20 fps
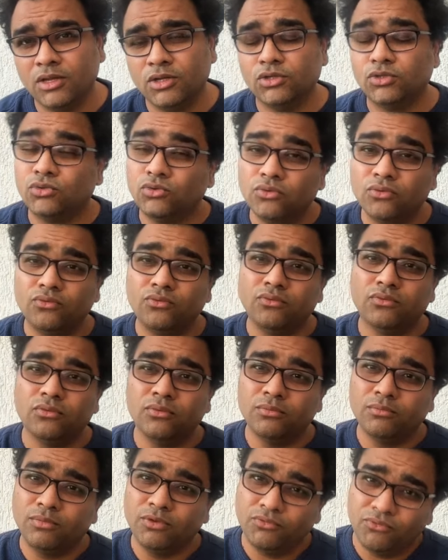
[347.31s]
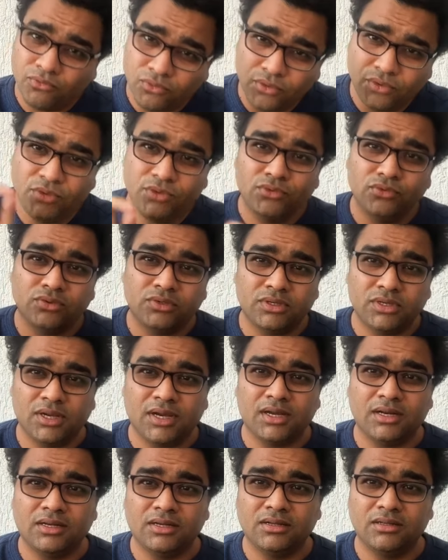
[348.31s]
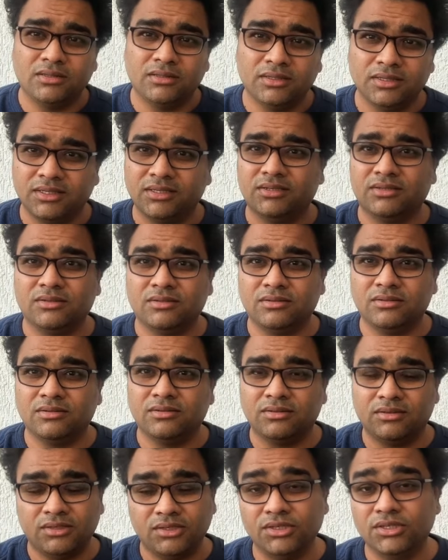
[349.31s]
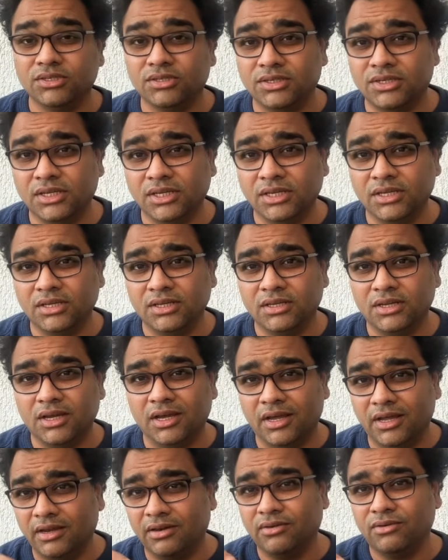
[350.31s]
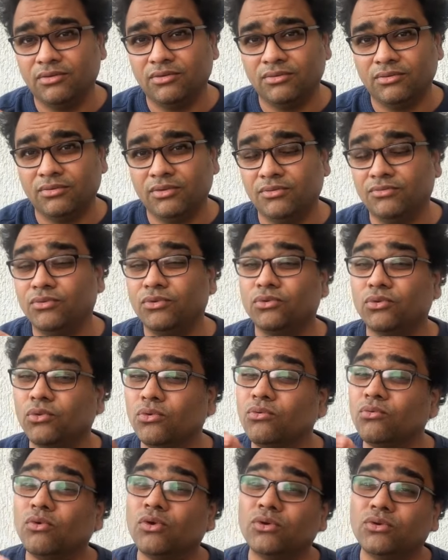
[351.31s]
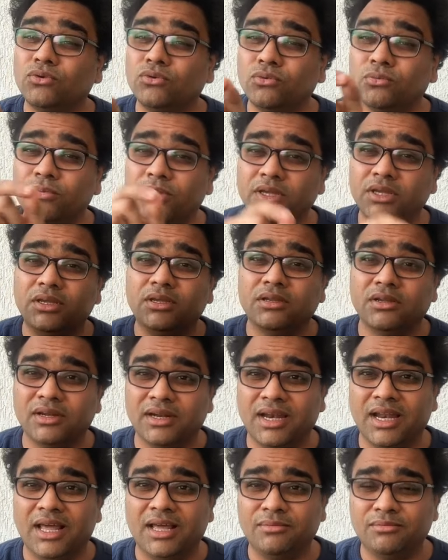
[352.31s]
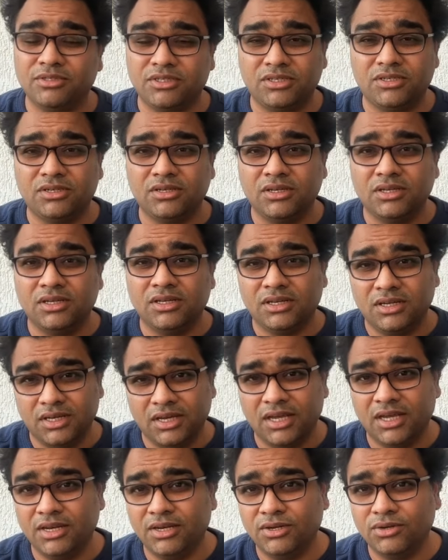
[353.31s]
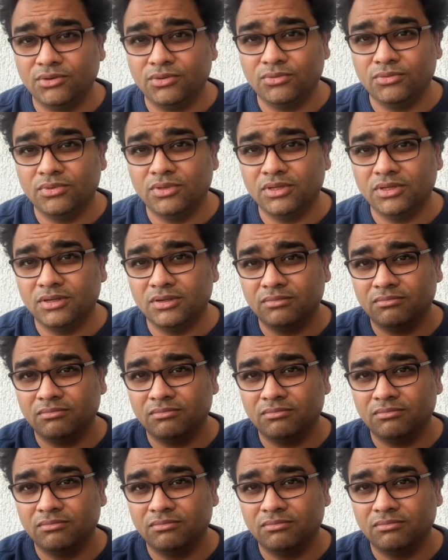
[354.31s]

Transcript: so before you start this journey and if you don't want to be relapsed again into the